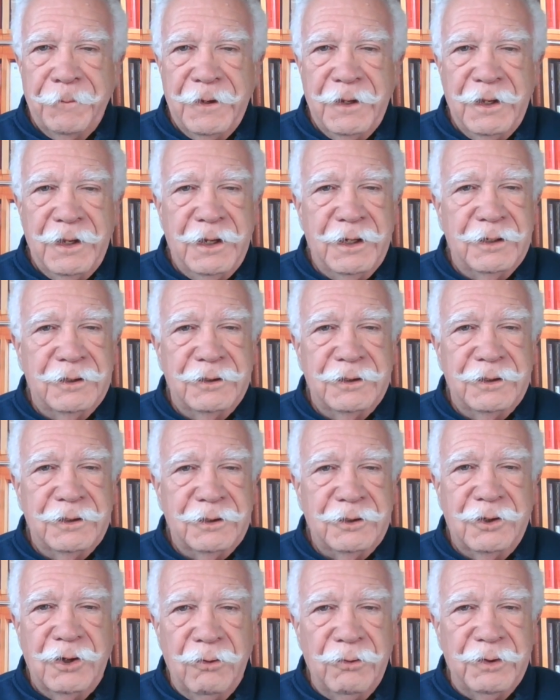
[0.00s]
And
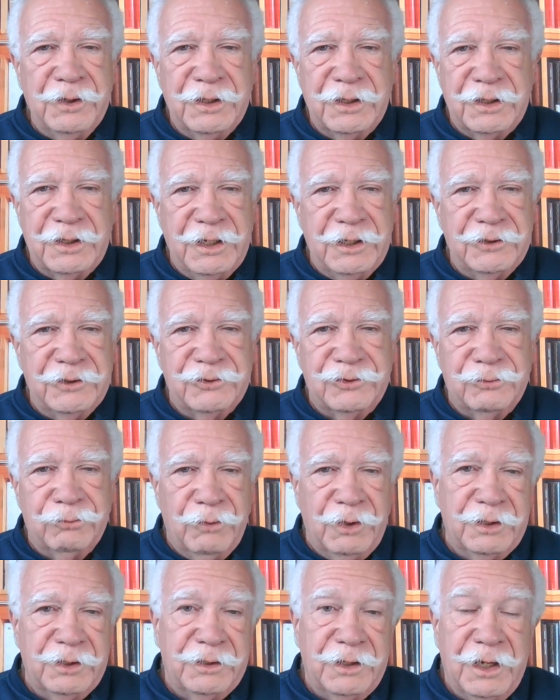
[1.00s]
going against
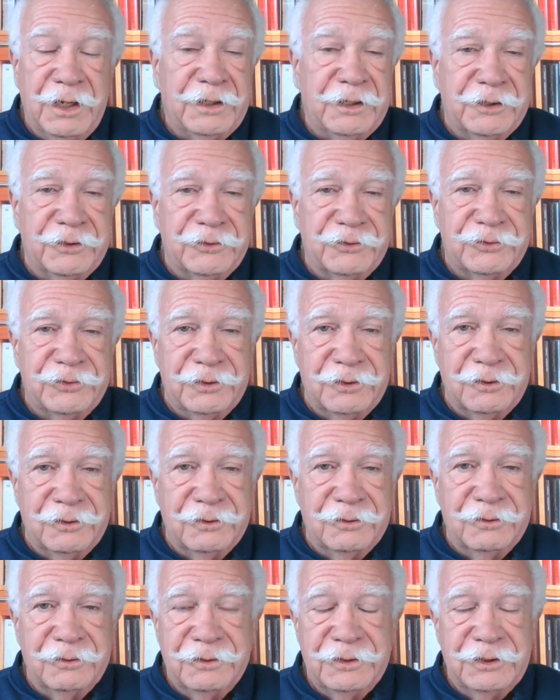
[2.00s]
what I
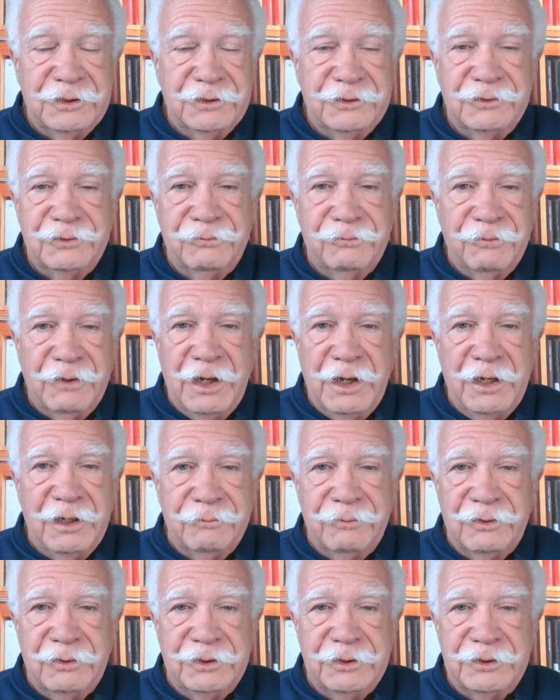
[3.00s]
consider is
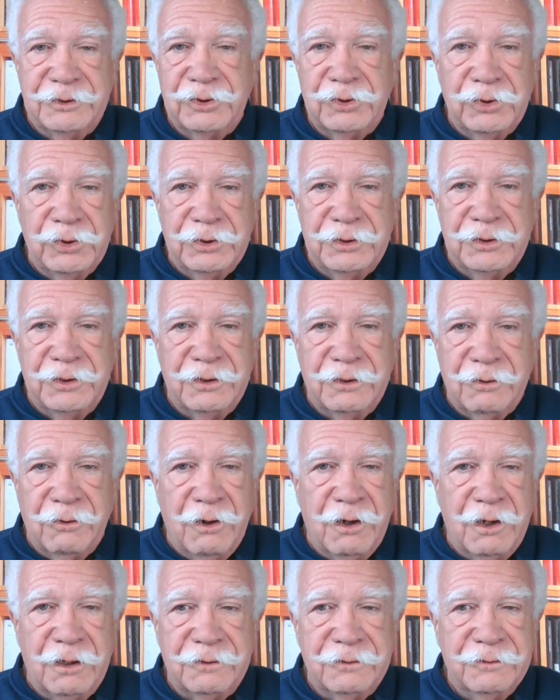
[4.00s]
viable and good
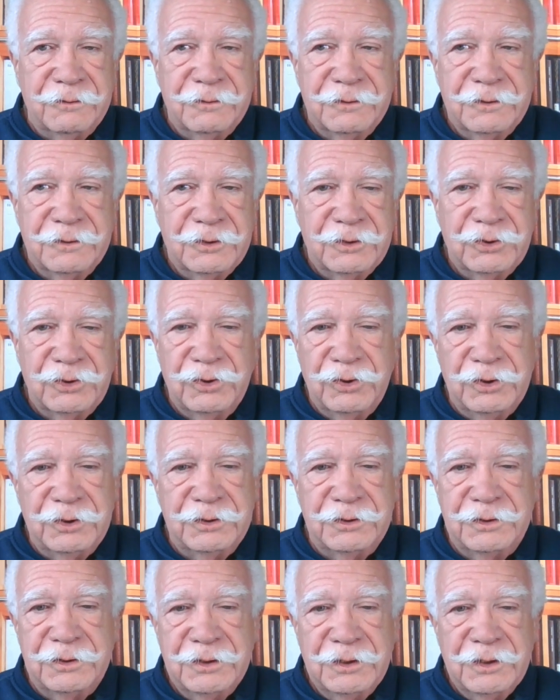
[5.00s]
thought,
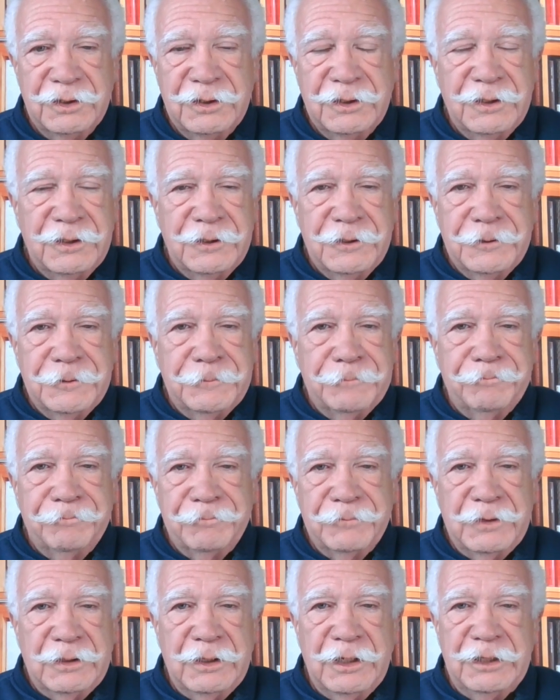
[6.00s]
good
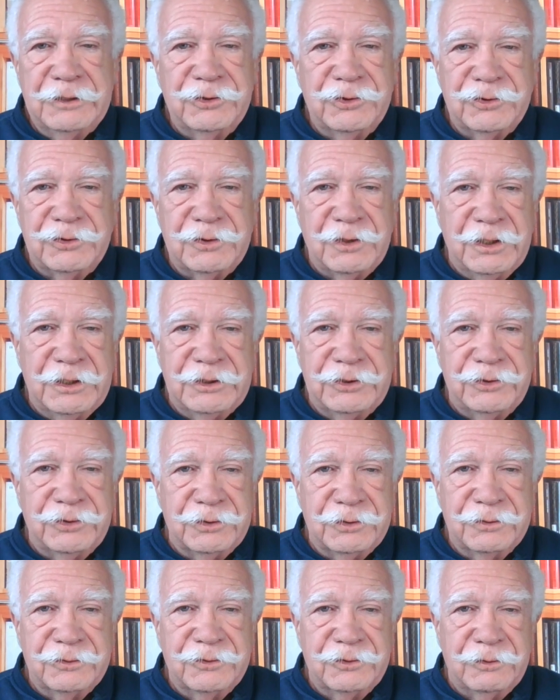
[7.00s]

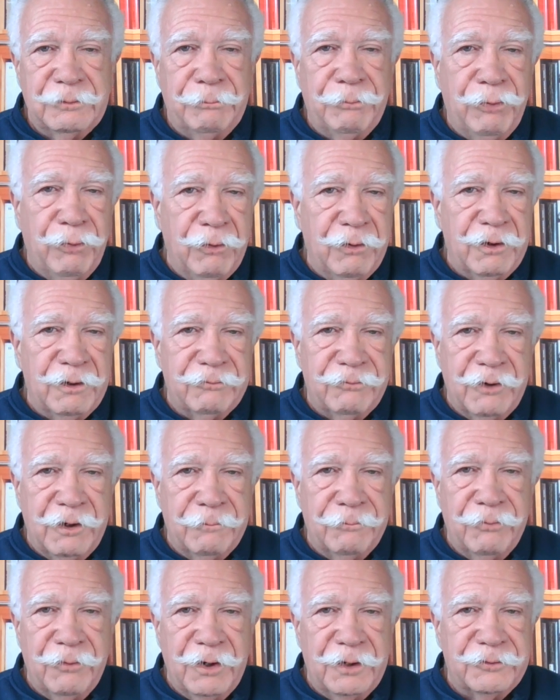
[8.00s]
legislation, support of our
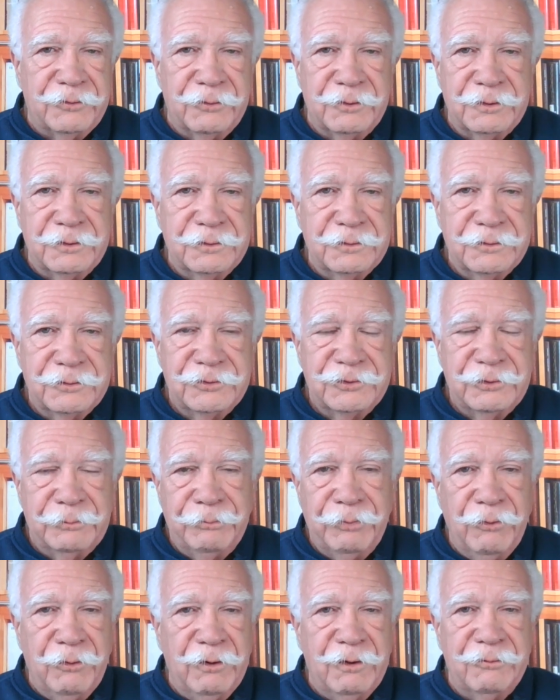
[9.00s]
brethren,
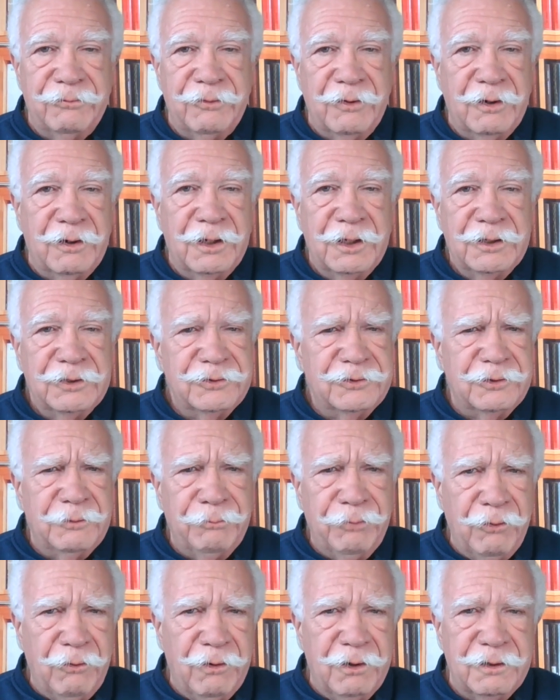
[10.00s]
support
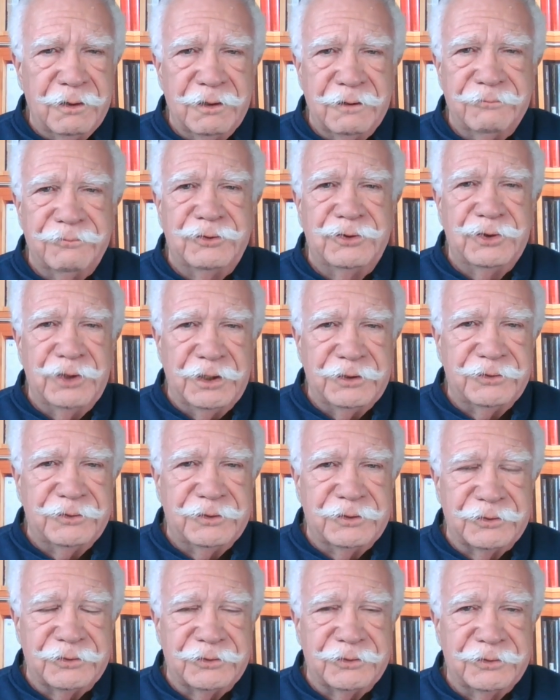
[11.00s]
of
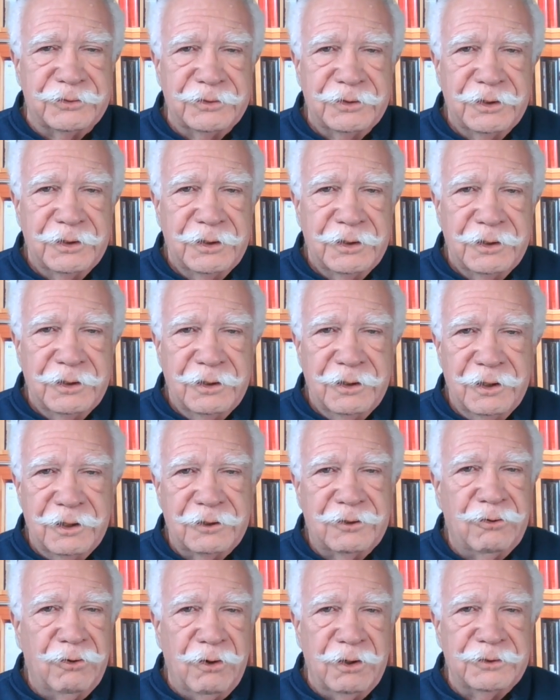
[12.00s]
justice
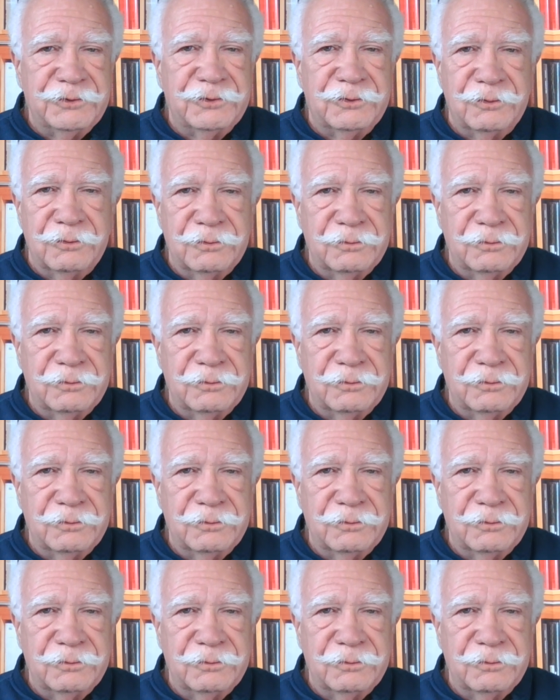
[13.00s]
across